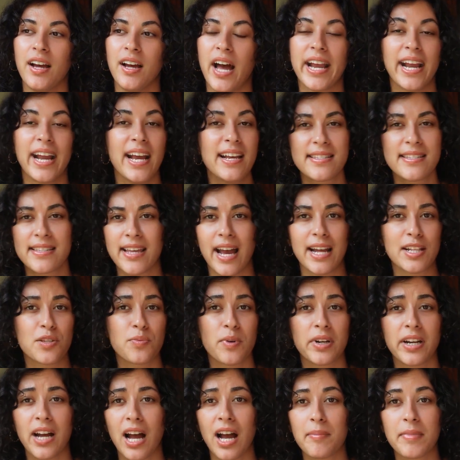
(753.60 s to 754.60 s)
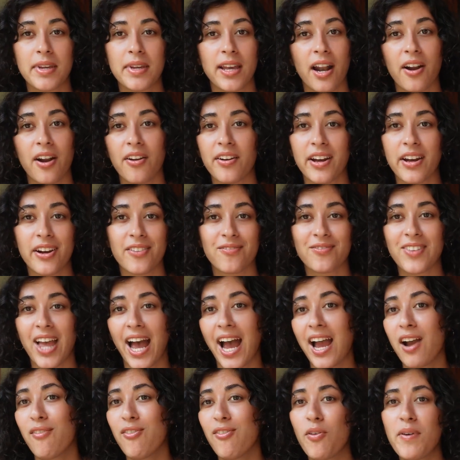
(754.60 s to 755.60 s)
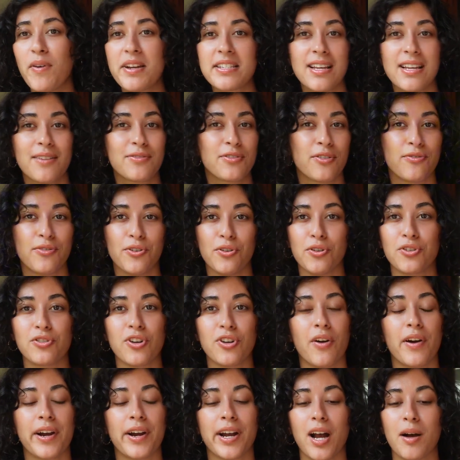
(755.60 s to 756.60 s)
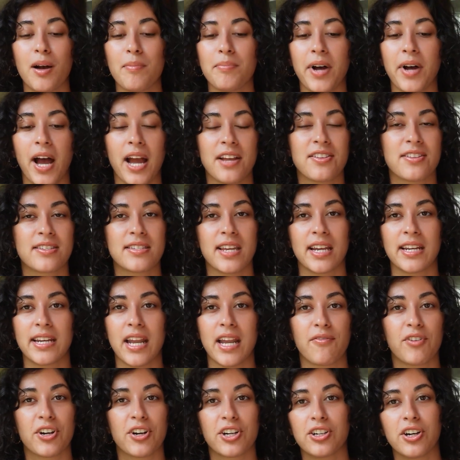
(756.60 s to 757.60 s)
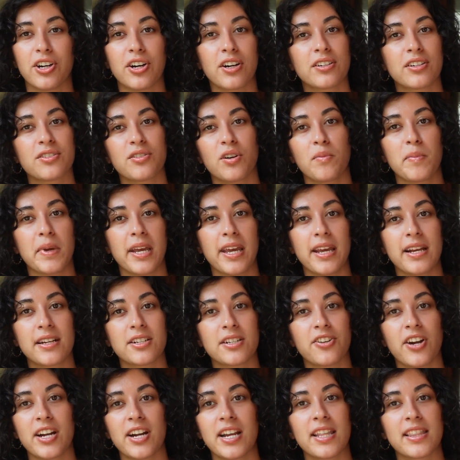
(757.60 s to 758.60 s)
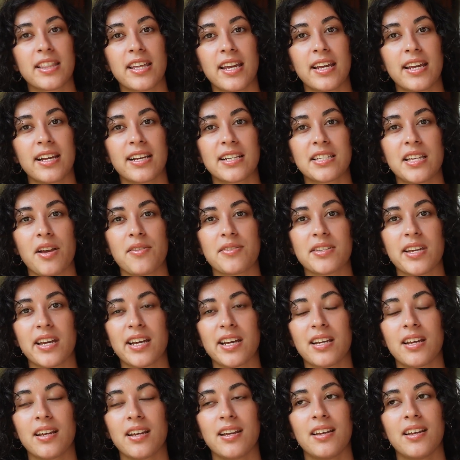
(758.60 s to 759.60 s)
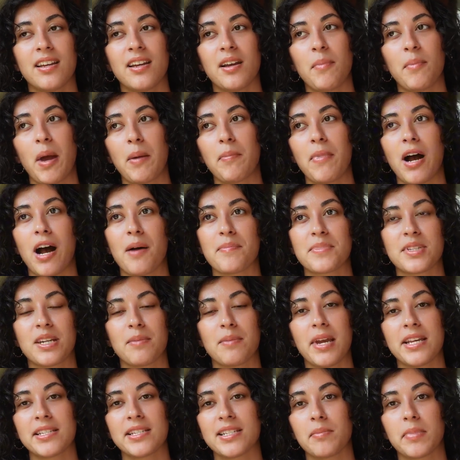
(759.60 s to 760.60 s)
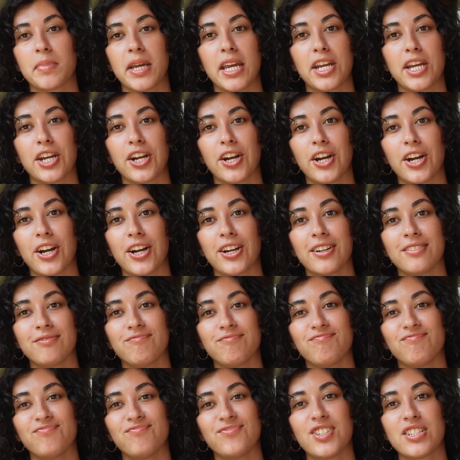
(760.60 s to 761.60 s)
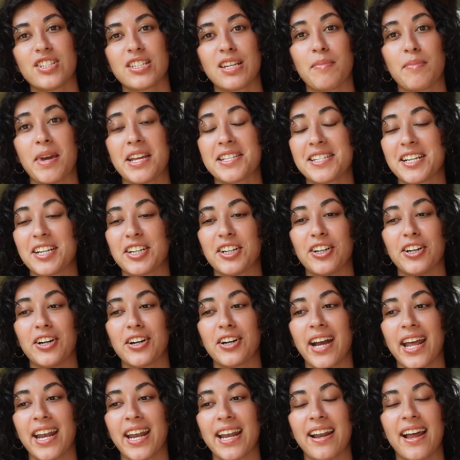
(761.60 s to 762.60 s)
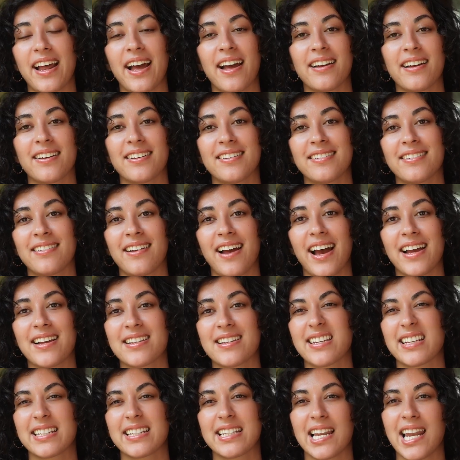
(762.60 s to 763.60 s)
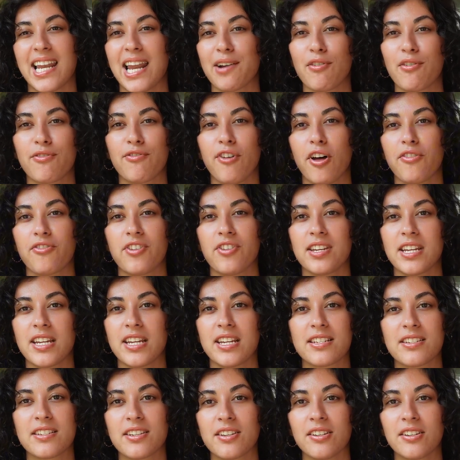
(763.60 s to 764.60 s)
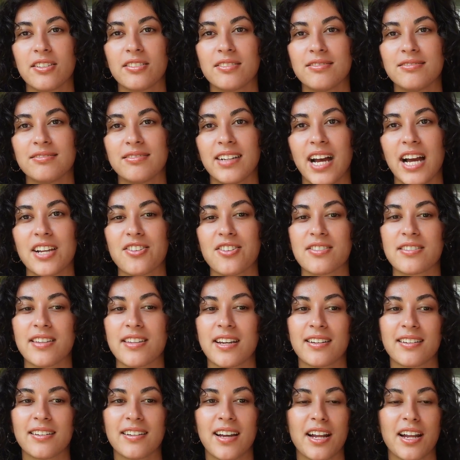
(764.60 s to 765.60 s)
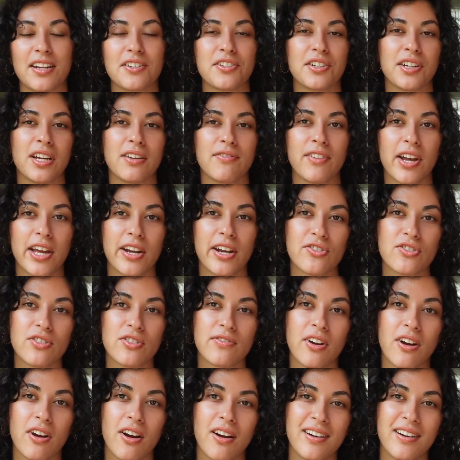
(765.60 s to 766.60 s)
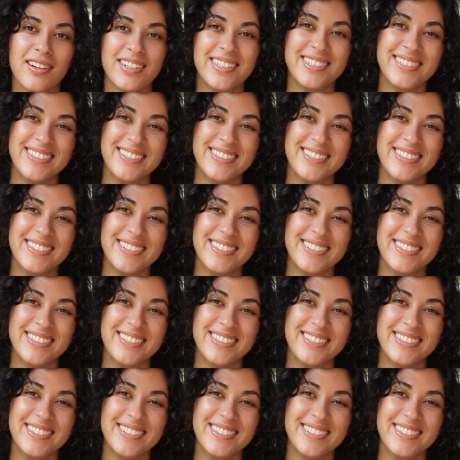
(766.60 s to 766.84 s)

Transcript: I guess that's what got me, I don't know. I've always loved food growing up, but I just like never cooked or baked or anything. So I was like, my mom's an amazing baker. She's an amazing cook. I just like never felt the need to. I just like kind of took advantage of her.